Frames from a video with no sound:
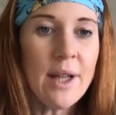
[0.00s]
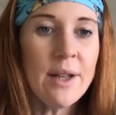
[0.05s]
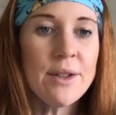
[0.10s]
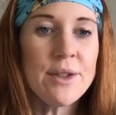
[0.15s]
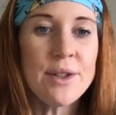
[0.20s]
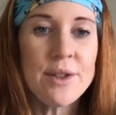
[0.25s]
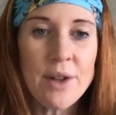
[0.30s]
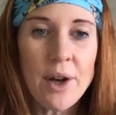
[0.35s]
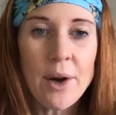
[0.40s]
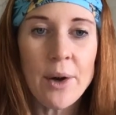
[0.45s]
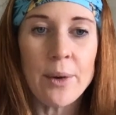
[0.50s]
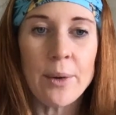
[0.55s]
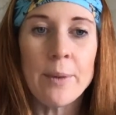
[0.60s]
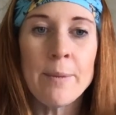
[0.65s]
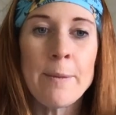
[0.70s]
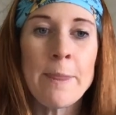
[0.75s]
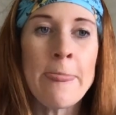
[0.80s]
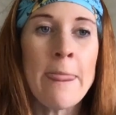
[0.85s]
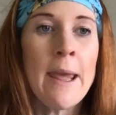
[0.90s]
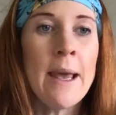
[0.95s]
So
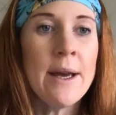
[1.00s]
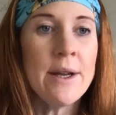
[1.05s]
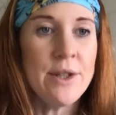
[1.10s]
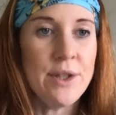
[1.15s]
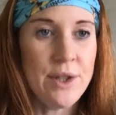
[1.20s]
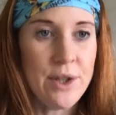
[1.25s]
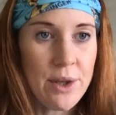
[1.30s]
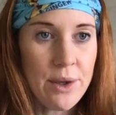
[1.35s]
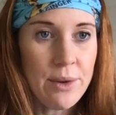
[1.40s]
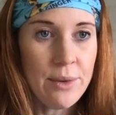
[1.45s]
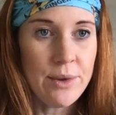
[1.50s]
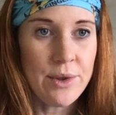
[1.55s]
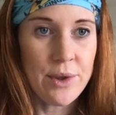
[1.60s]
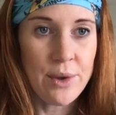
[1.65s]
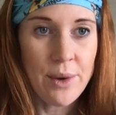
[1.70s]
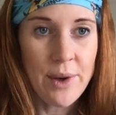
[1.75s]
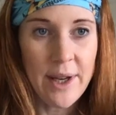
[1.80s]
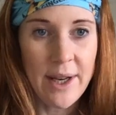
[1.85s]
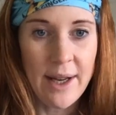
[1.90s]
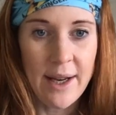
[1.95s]
do
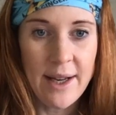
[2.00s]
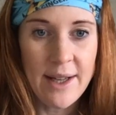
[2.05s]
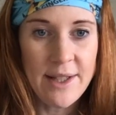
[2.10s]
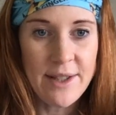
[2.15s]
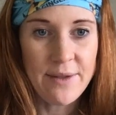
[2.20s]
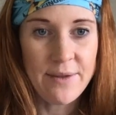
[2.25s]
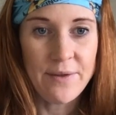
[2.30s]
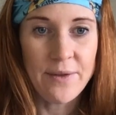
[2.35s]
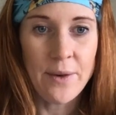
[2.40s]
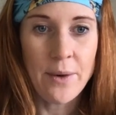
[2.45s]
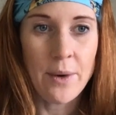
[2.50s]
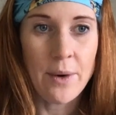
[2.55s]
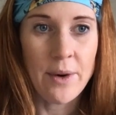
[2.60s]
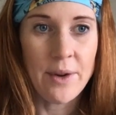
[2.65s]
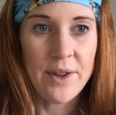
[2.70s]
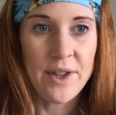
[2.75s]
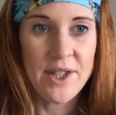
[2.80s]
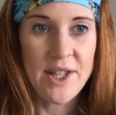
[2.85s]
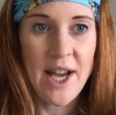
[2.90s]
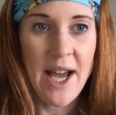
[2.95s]
join us
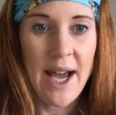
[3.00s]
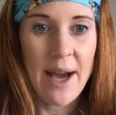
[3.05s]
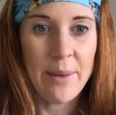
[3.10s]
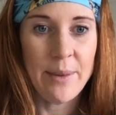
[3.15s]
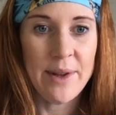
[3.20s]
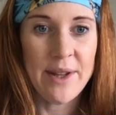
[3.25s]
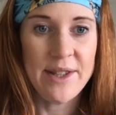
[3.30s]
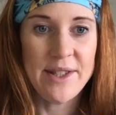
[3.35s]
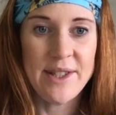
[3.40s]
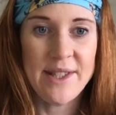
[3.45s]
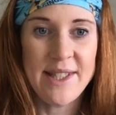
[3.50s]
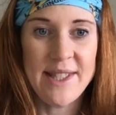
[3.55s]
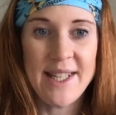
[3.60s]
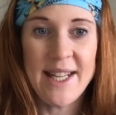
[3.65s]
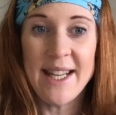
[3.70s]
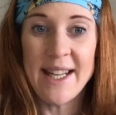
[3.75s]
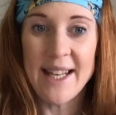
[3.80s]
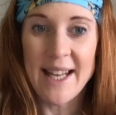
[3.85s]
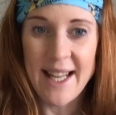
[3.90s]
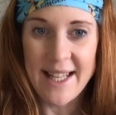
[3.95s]
for the chat with
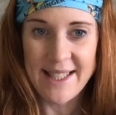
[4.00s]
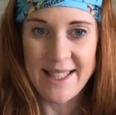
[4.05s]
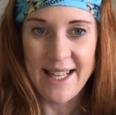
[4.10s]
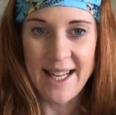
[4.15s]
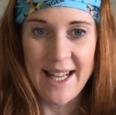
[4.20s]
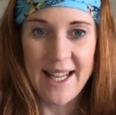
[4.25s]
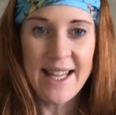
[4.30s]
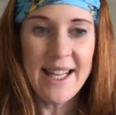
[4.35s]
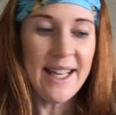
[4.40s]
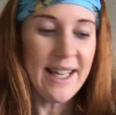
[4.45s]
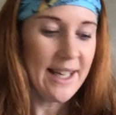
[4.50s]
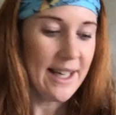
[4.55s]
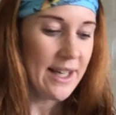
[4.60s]
Dean Leslie